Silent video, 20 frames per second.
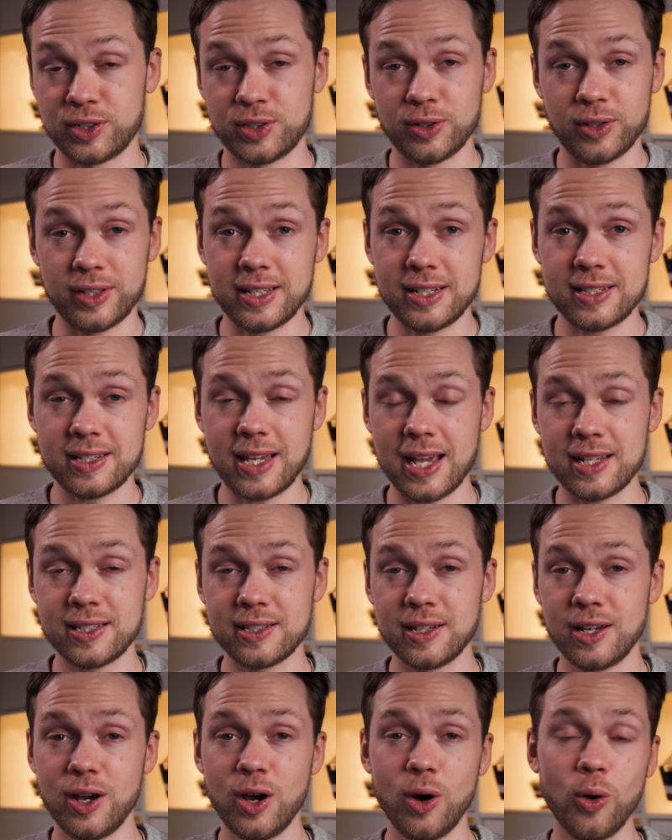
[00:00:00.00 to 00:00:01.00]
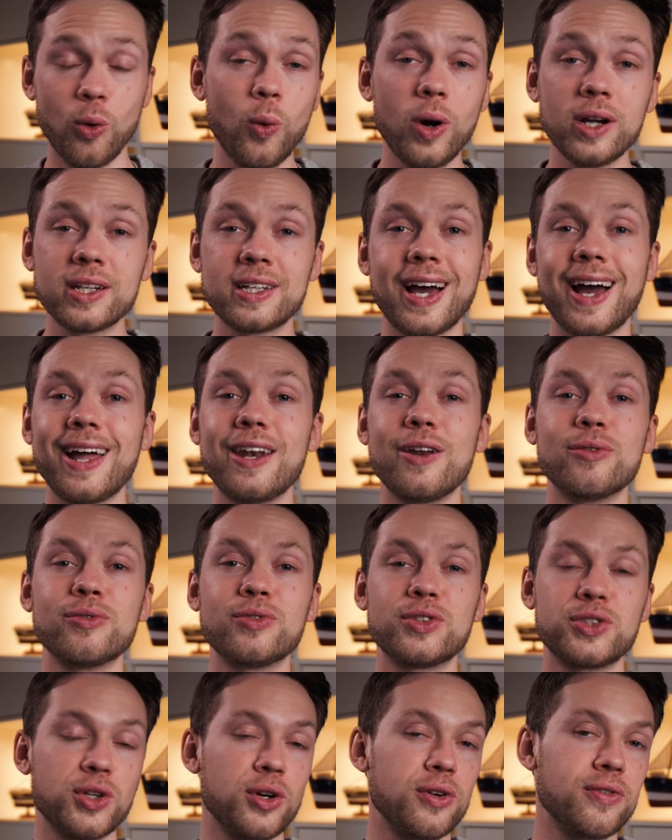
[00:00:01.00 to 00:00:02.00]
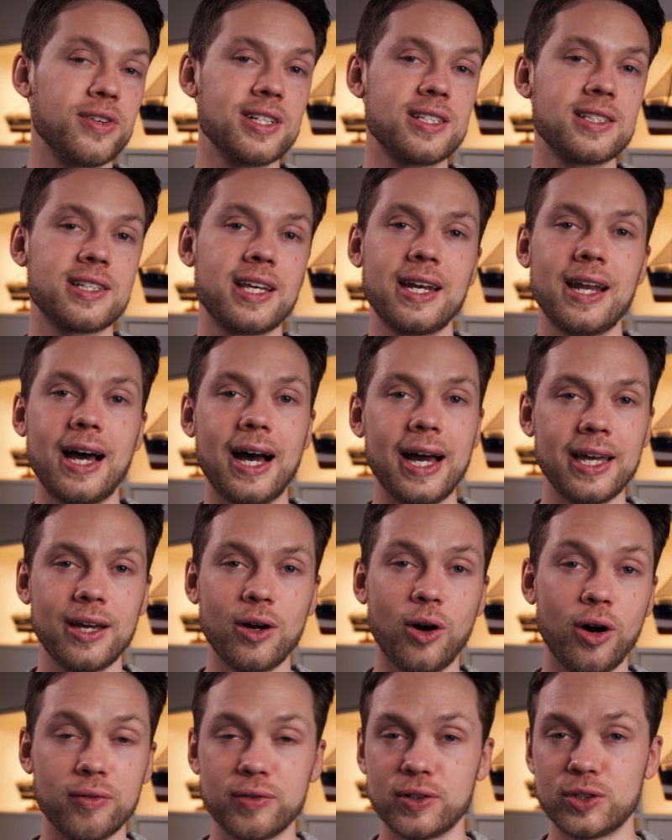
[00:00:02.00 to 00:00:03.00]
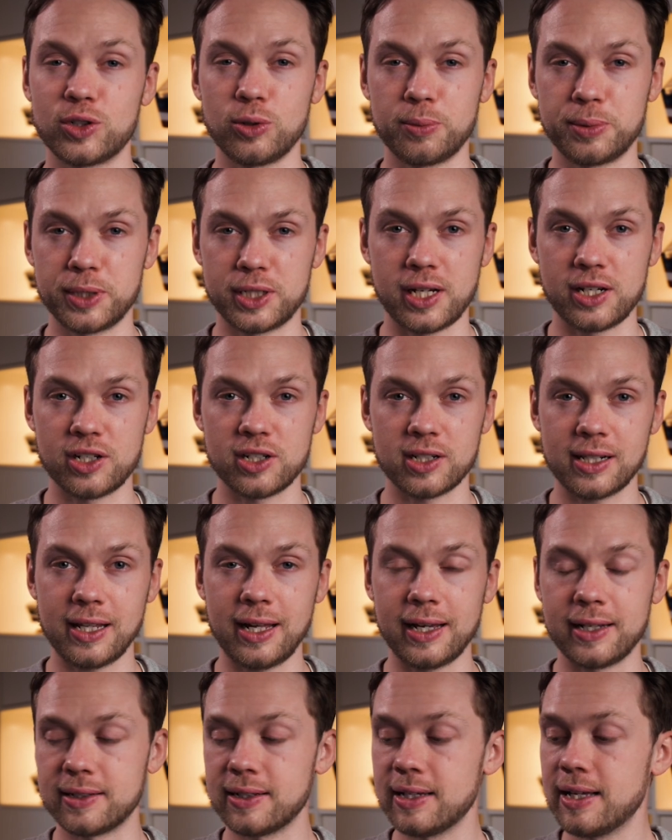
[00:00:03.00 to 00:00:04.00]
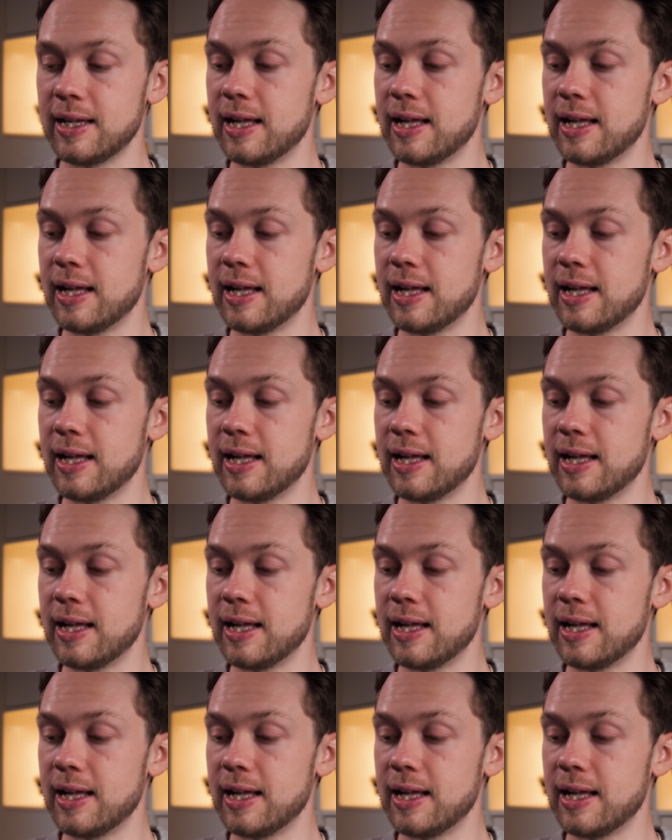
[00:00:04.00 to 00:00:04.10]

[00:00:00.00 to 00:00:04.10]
So in this case, what kind of service can I offer to a potential client?